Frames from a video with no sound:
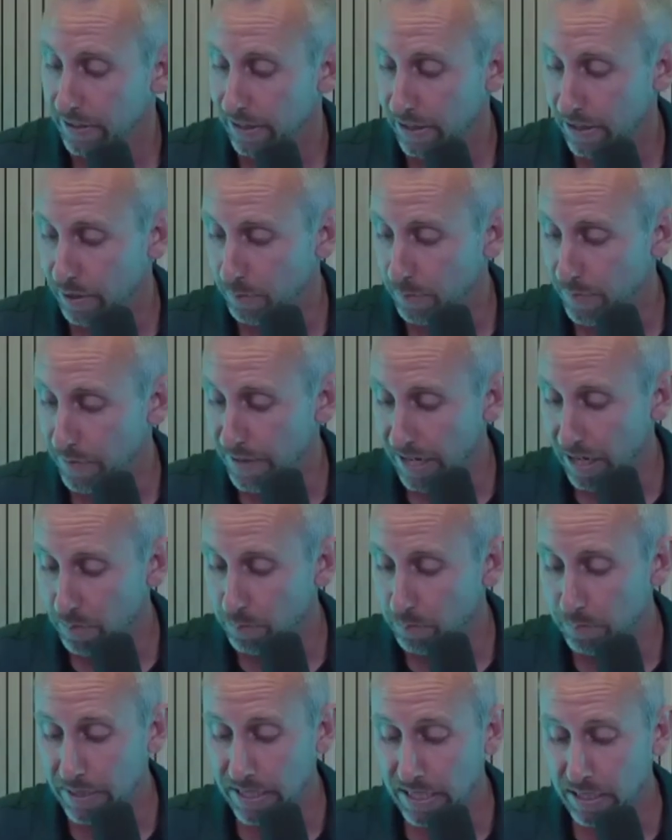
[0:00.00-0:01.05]
that
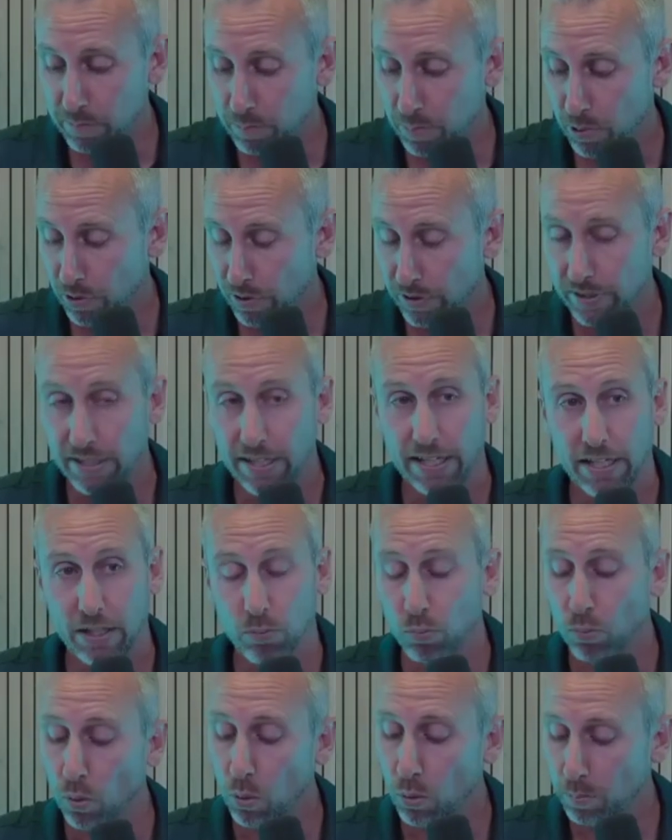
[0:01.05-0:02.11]
may put a
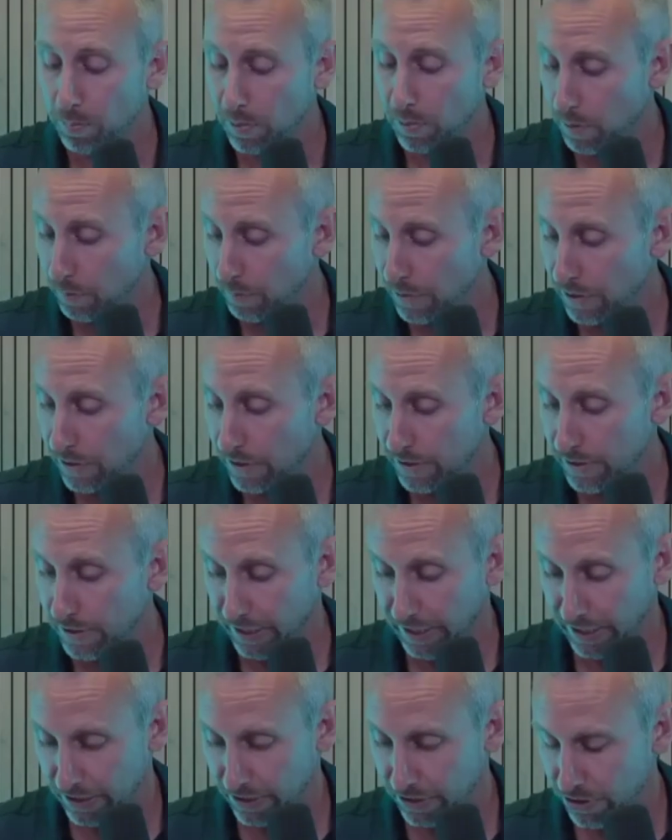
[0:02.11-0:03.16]
road bump
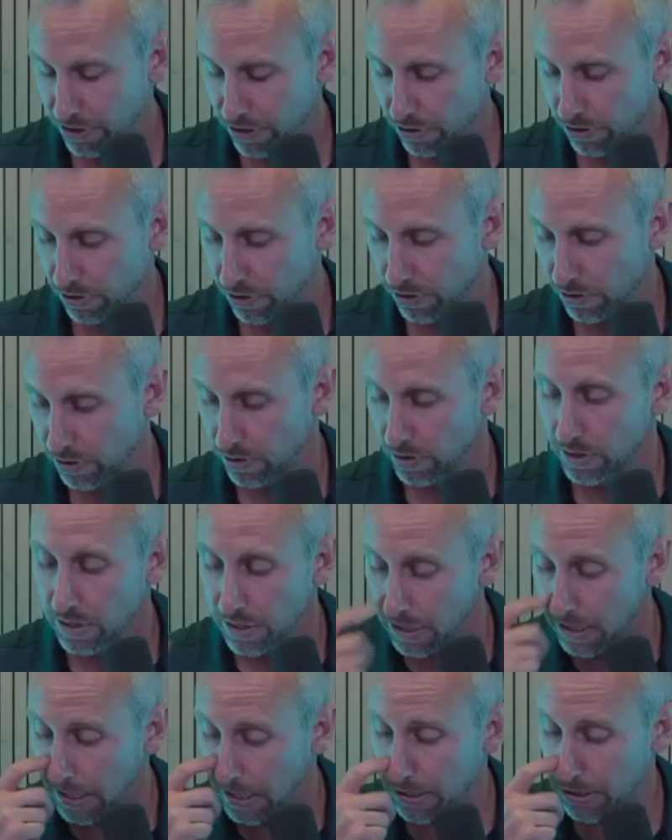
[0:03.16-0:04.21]
into your
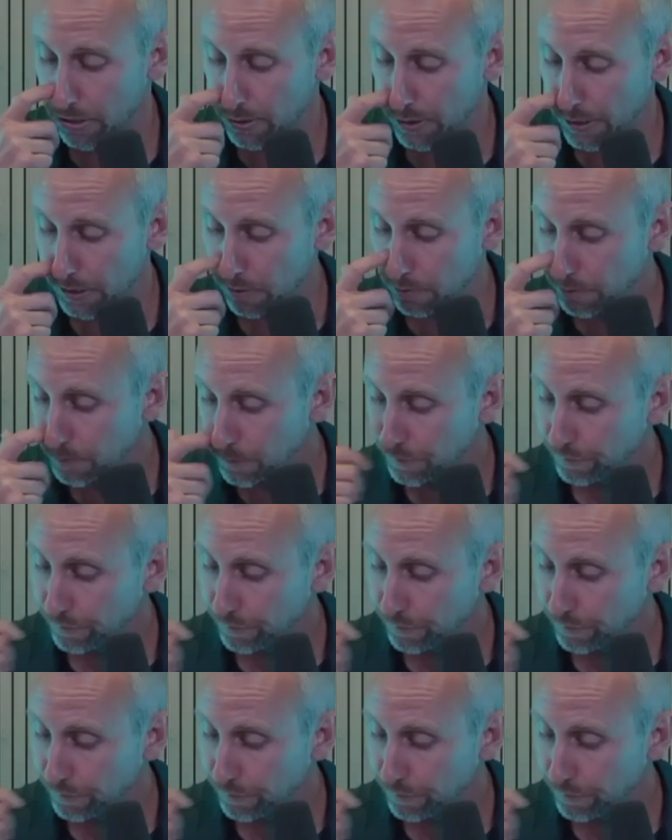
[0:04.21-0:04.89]
deal.